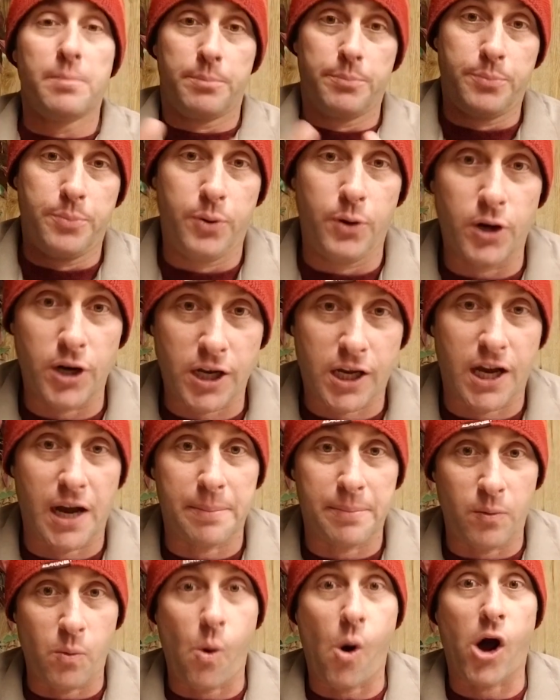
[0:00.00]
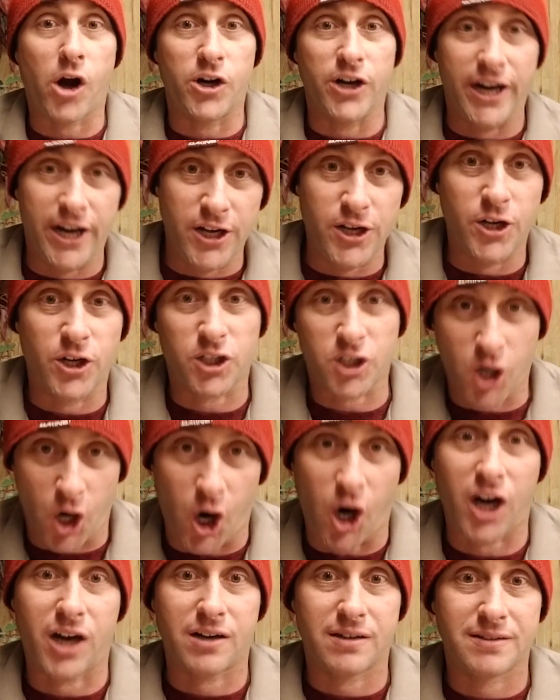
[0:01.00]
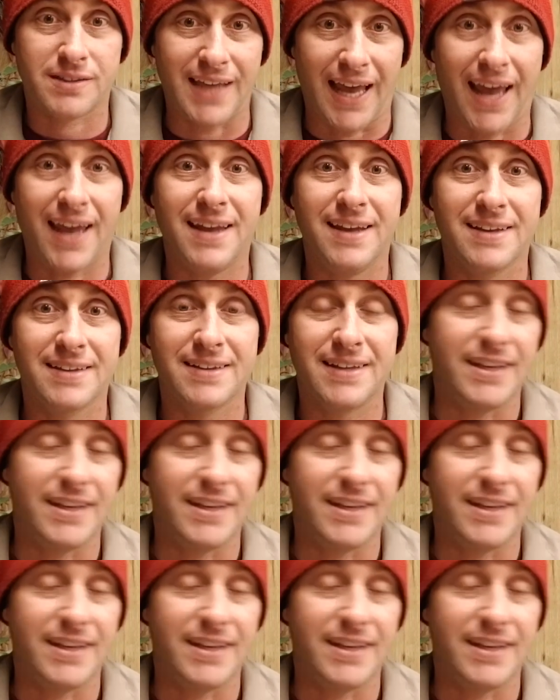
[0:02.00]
Put a cup of water in your car, okay?